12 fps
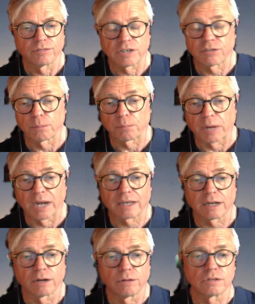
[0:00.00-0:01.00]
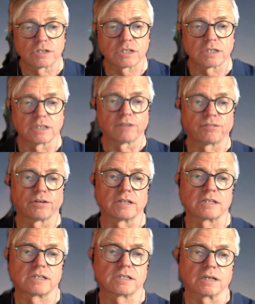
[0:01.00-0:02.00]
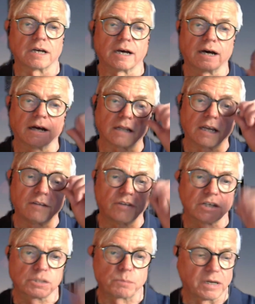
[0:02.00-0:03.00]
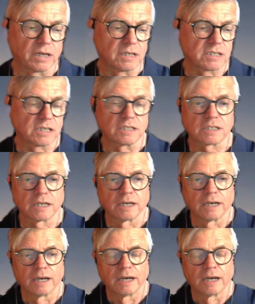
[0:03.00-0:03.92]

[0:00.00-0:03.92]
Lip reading: different backgrounds and different life experiences.